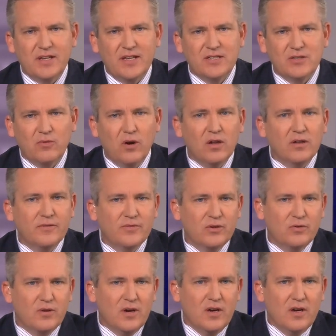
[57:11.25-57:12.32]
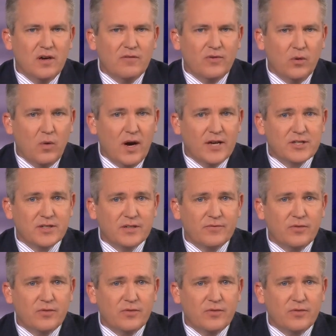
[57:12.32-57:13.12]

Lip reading: and to all of you for watching.